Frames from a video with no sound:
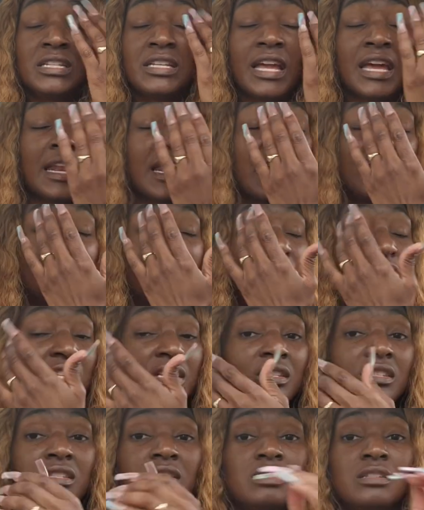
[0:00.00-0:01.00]
can I
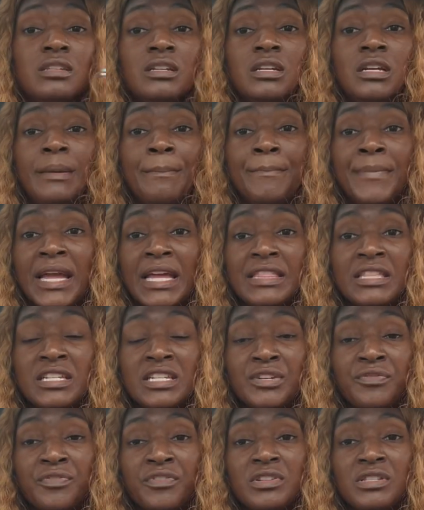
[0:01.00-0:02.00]
just pay the
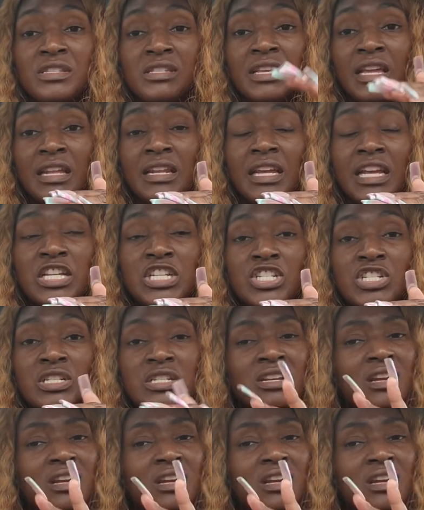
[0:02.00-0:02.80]
difference, get HD?